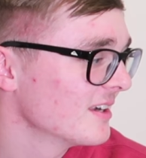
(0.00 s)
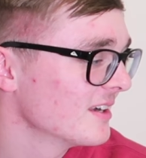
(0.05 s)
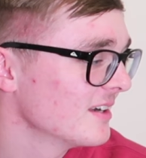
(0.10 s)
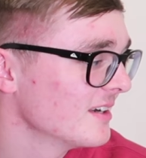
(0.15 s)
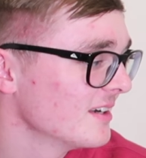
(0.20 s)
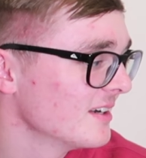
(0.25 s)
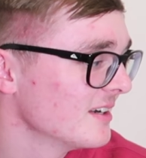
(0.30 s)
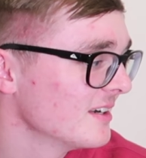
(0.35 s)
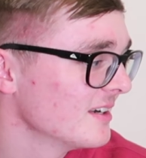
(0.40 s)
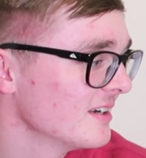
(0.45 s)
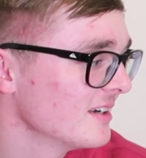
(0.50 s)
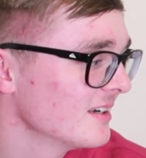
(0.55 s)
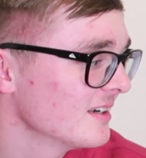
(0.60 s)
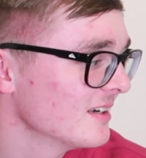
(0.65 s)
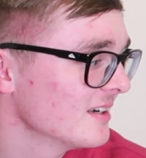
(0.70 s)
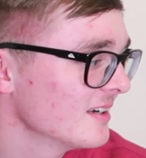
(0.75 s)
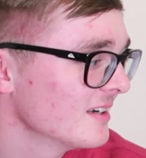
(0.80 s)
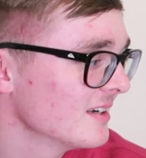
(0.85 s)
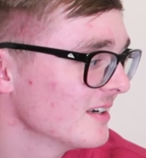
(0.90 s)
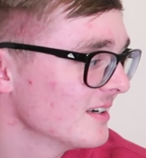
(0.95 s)

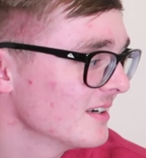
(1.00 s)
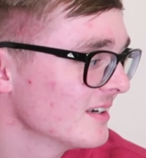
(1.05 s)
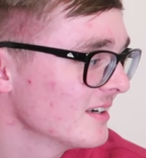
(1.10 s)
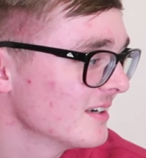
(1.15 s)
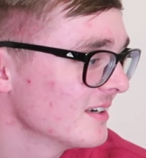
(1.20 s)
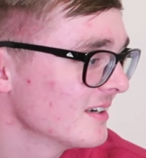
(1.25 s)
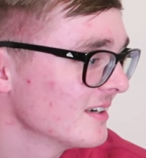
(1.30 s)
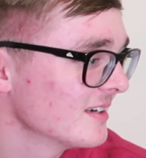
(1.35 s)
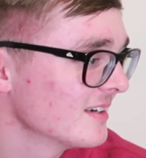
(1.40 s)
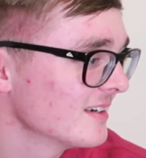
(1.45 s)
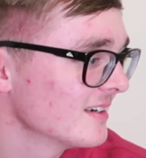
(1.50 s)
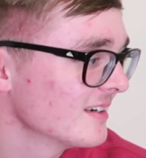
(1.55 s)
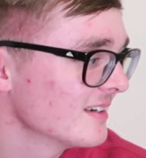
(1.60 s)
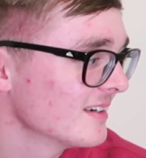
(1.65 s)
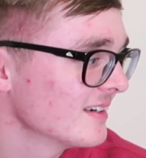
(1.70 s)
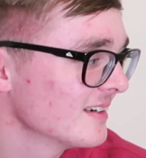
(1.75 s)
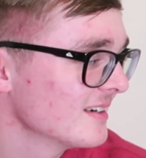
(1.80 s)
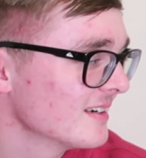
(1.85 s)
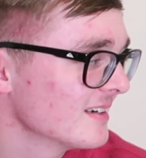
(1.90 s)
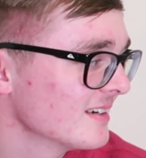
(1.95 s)

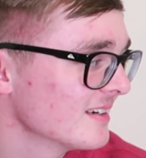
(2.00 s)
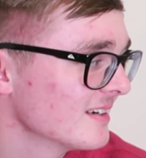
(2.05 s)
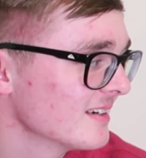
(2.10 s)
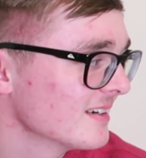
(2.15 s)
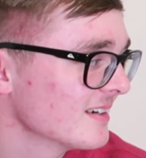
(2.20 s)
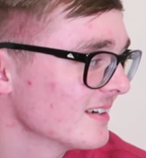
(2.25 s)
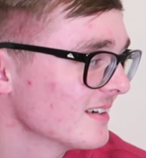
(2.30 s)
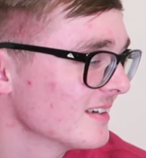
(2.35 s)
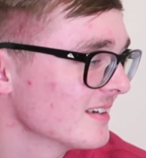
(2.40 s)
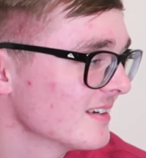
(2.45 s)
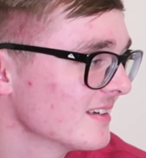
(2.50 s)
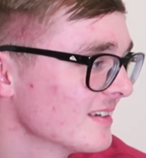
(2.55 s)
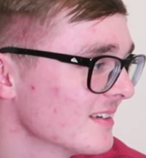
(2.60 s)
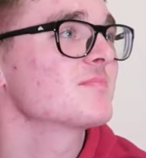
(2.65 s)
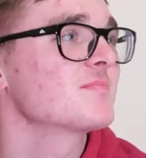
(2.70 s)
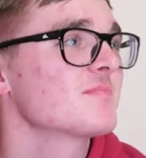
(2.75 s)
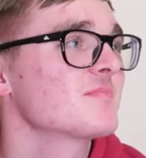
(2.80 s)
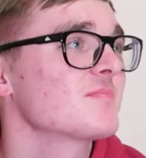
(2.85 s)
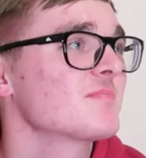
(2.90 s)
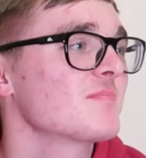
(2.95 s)

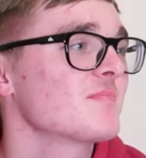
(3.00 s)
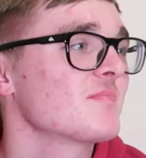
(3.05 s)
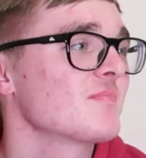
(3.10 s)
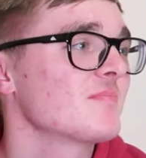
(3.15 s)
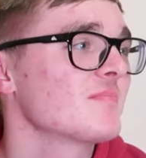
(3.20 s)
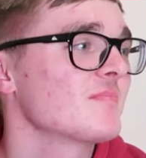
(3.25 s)
The person shown says nothing.